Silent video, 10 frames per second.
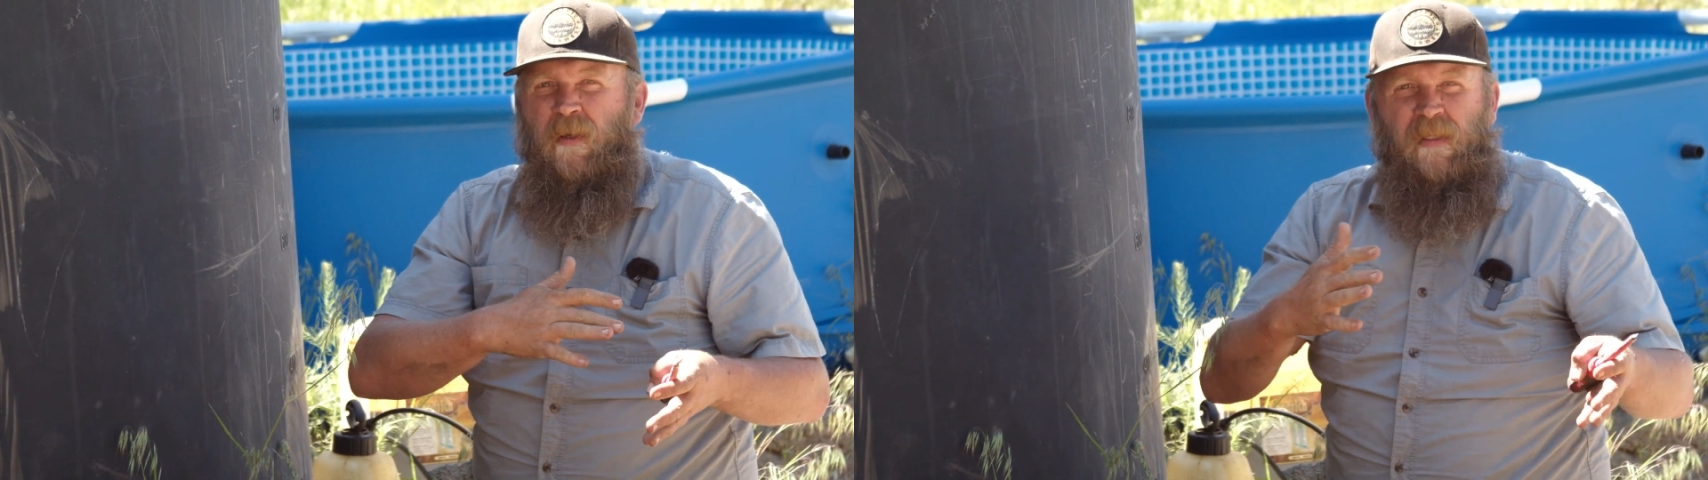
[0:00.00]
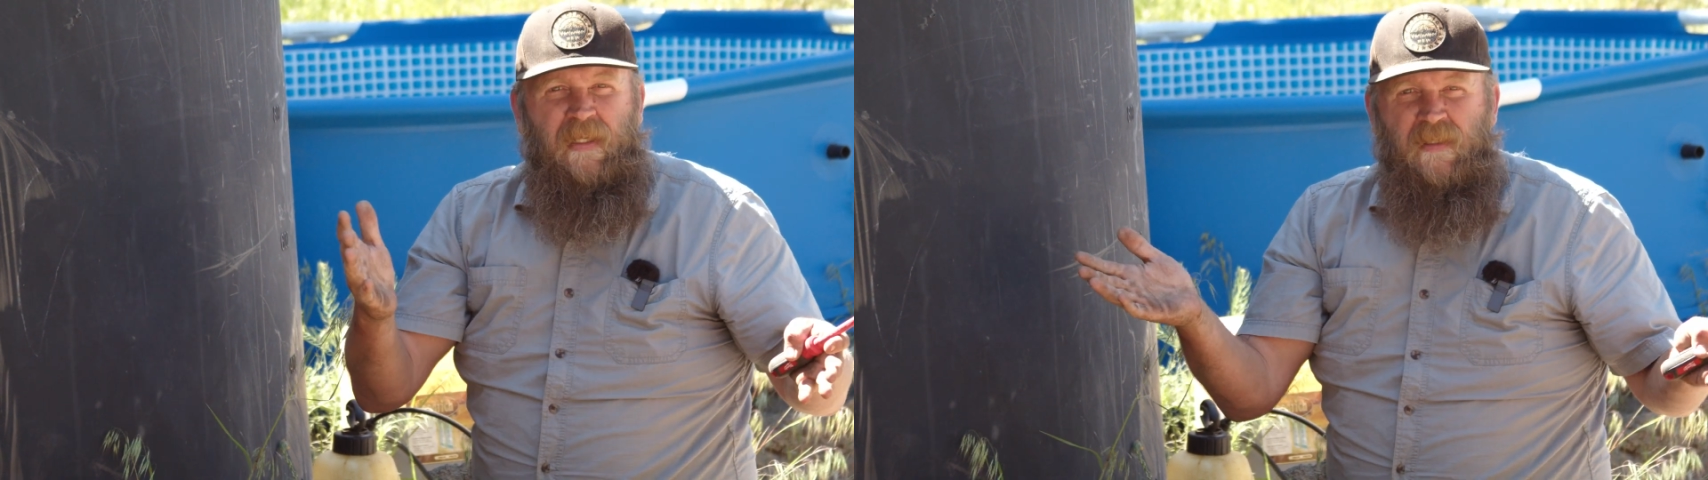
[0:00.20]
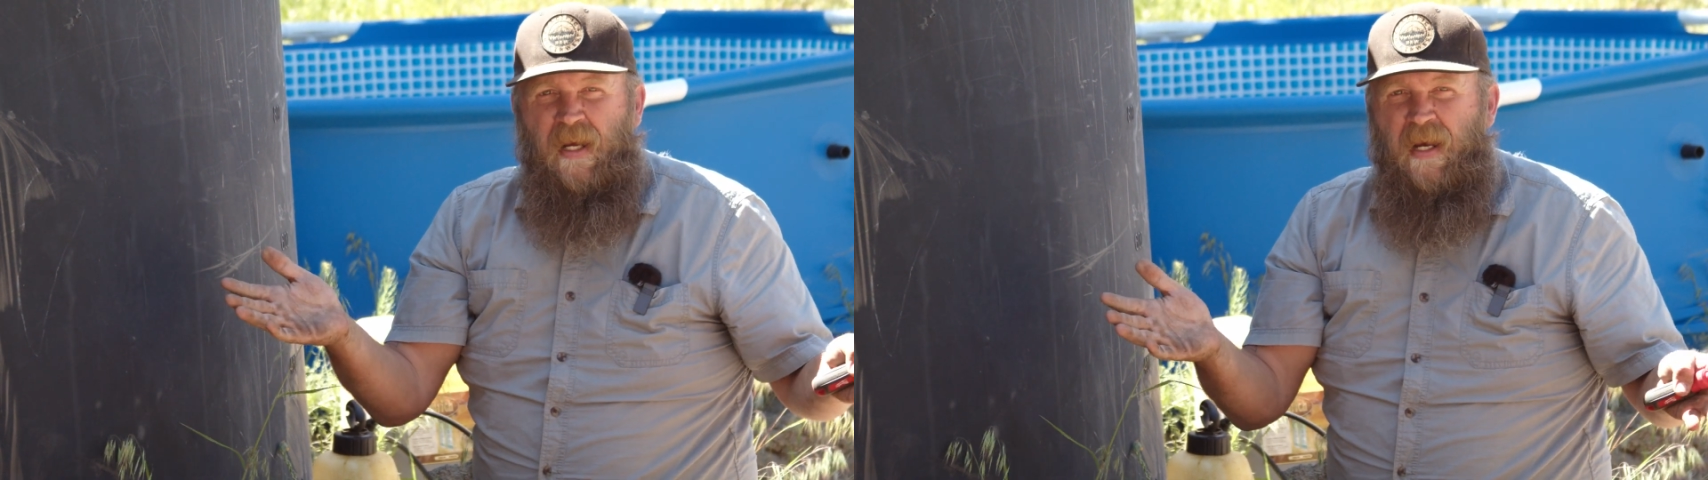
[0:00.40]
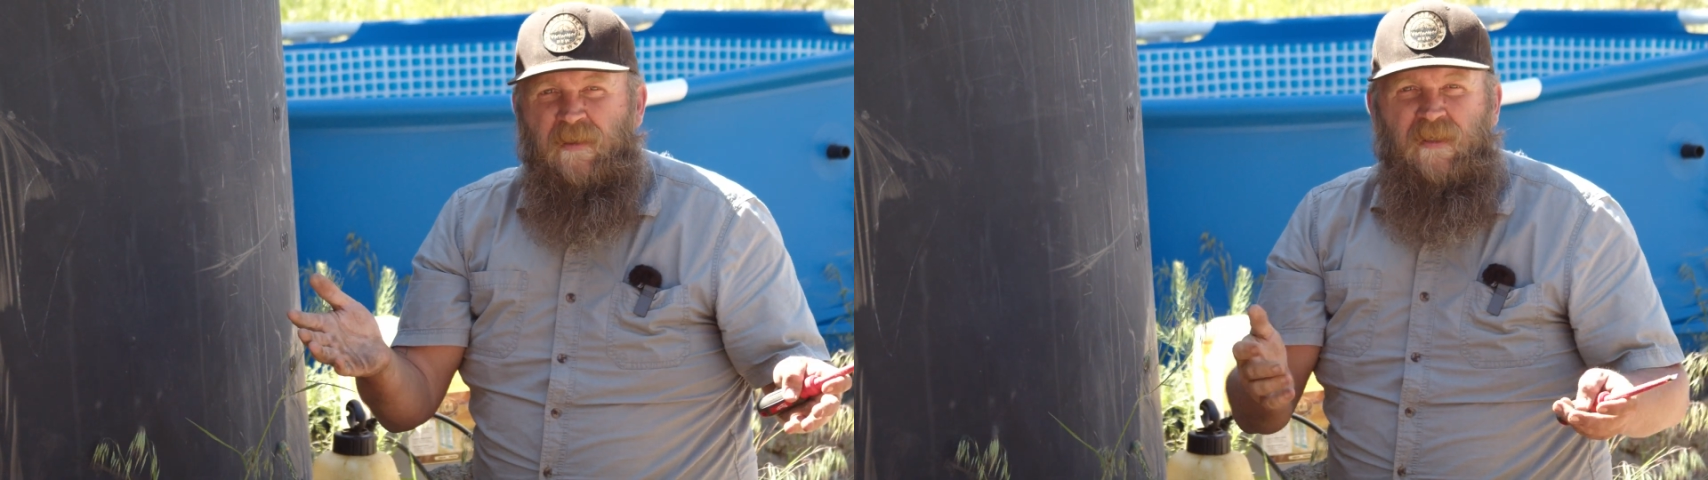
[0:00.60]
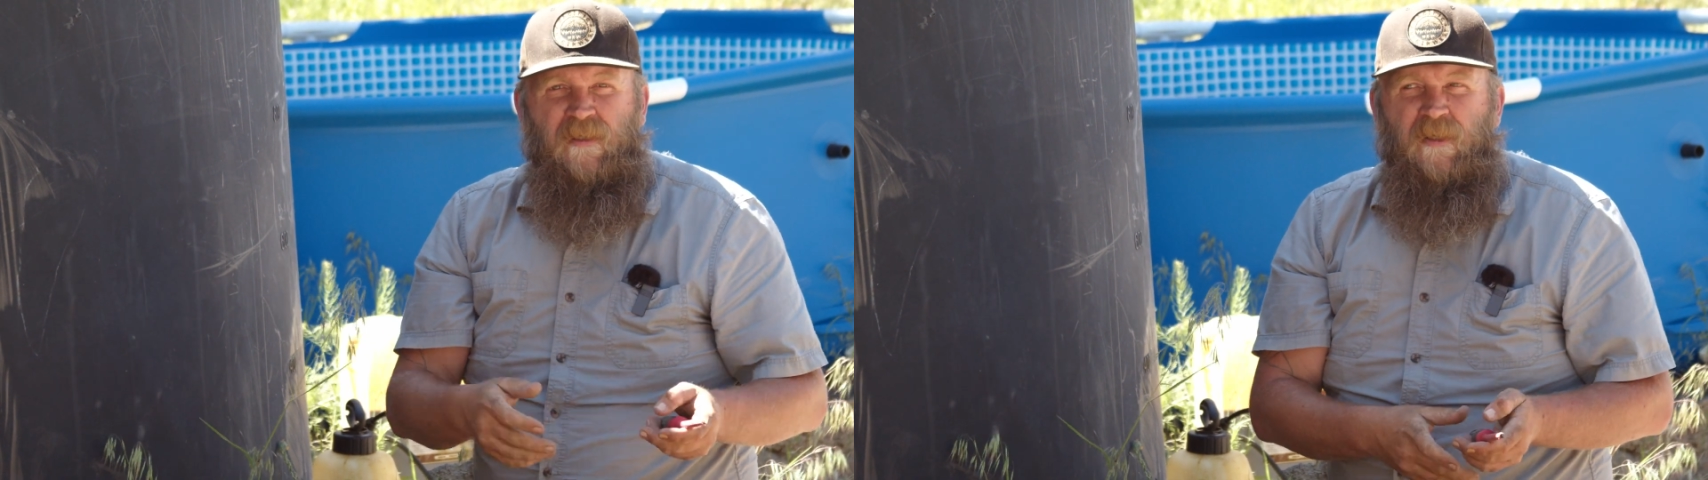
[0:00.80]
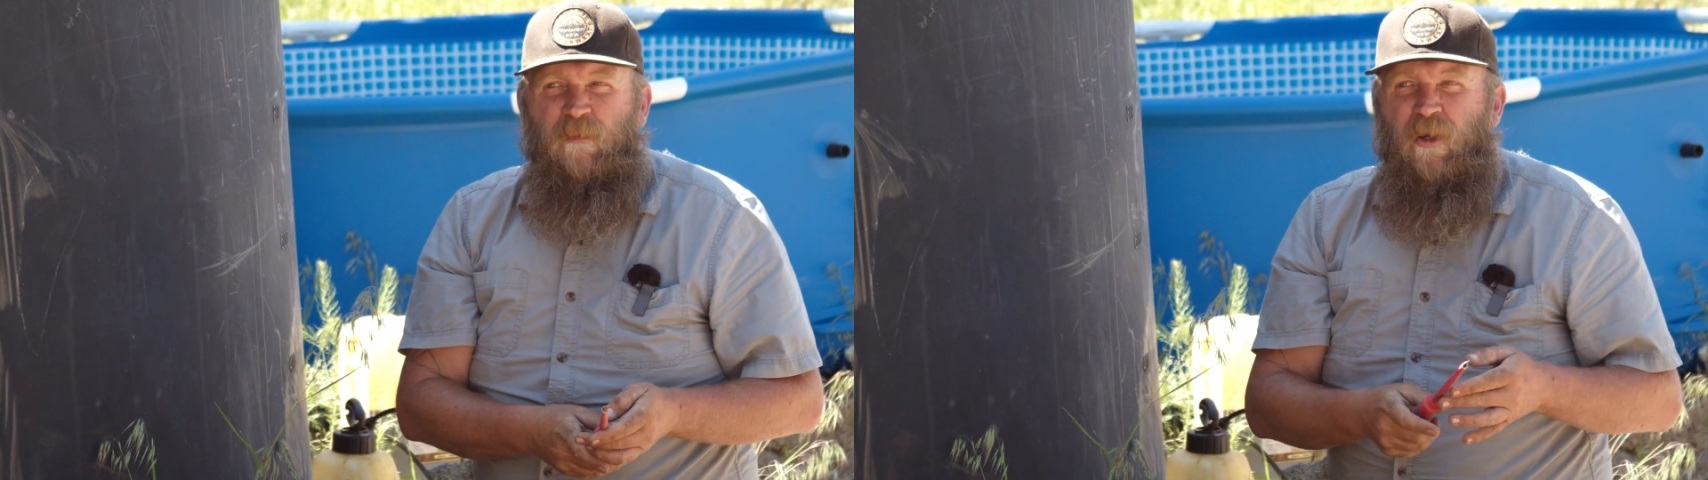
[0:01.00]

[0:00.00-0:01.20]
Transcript: in the entire system.